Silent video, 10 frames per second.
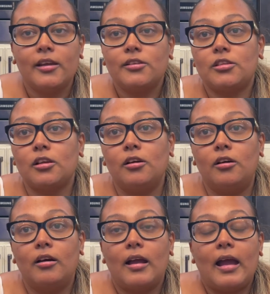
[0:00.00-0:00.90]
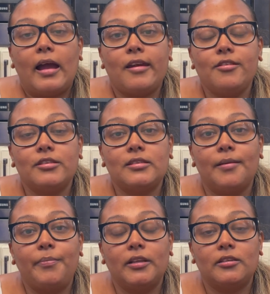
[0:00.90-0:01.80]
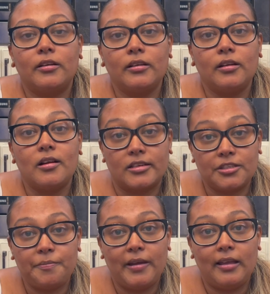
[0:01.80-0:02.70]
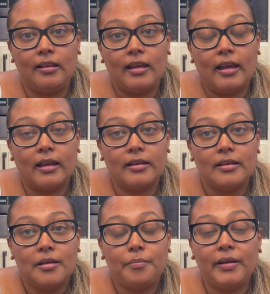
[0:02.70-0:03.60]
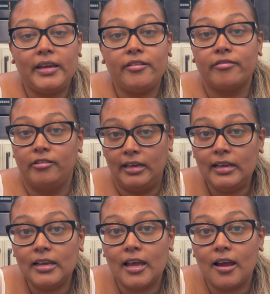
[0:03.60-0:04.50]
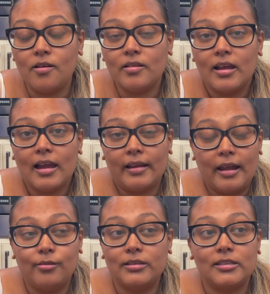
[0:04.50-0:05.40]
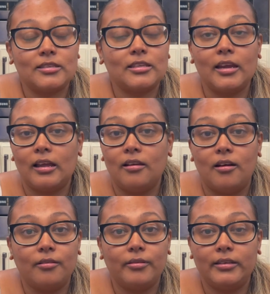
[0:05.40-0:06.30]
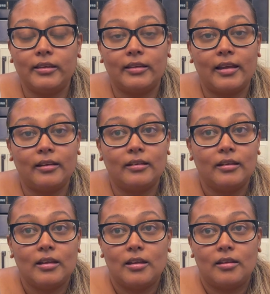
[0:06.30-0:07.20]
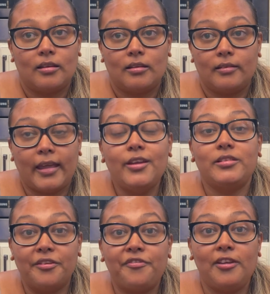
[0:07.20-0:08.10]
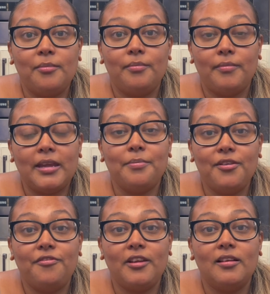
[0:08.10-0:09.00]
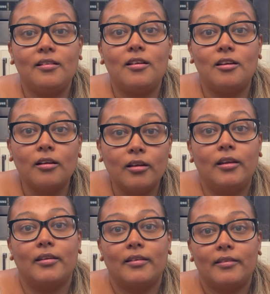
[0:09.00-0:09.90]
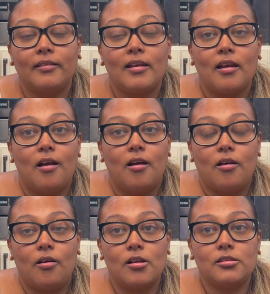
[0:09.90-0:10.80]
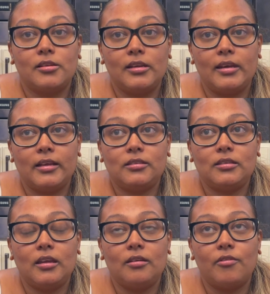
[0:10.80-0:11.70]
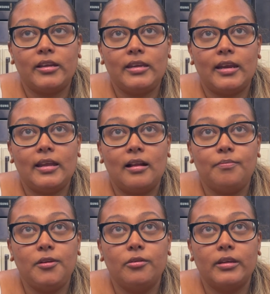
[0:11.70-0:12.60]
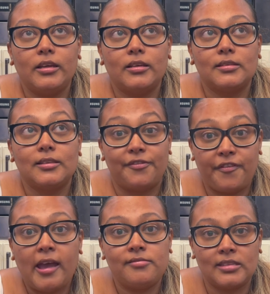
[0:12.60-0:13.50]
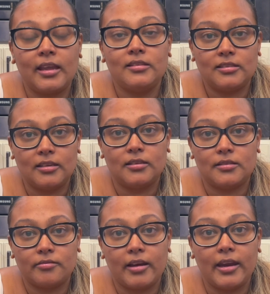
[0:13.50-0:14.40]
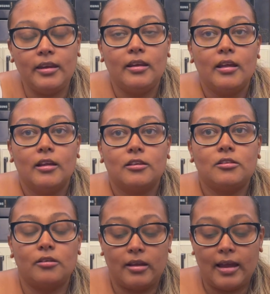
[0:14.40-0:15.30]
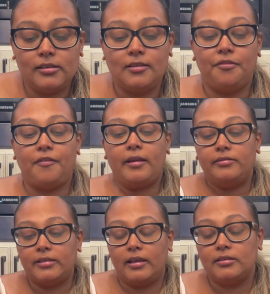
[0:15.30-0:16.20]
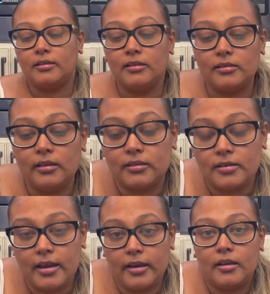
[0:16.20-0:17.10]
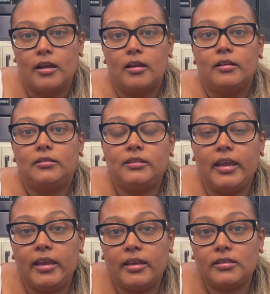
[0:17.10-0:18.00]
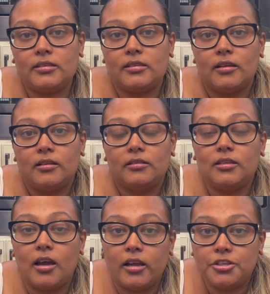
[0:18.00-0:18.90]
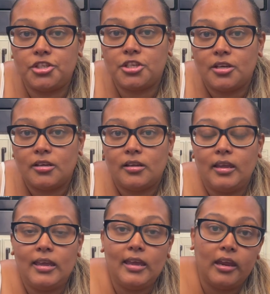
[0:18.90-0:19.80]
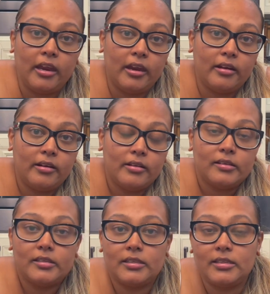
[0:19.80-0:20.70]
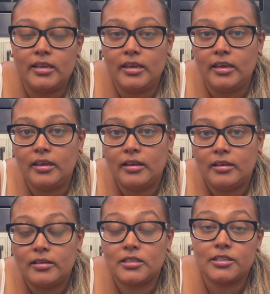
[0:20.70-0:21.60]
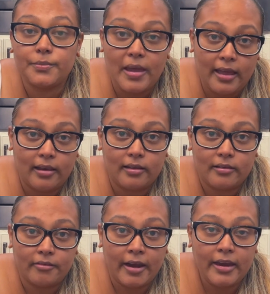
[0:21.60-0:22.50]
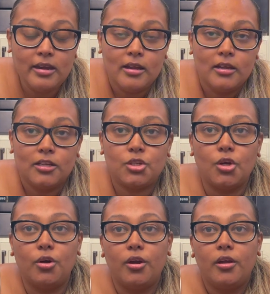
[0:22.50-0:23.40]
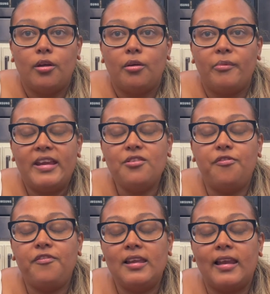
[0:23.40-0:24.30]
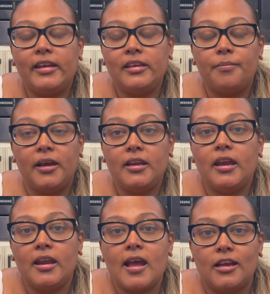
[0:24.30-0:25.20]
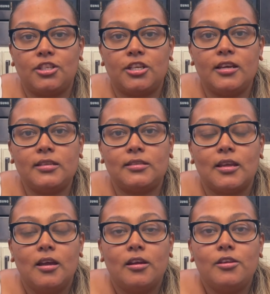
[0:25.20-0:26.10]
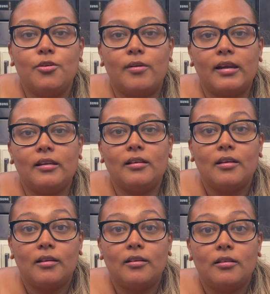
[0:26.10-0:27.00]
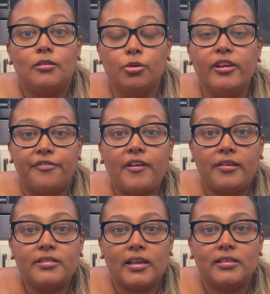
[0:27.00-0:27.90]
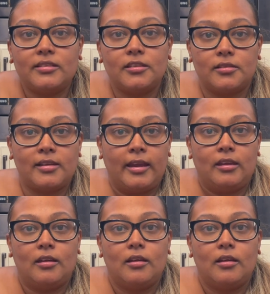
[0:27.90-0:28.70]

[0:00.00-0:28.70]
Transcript: so I used to put on the gospel and play it really loud, and I will sing along with it, and that used to make me feel good. Also, the next thing what can help you is the five senses, right? So guys, the five senses is like taste, touch, hear, see, smell, right? So when you feel like your body getting anxious, you want to do the five senses, like,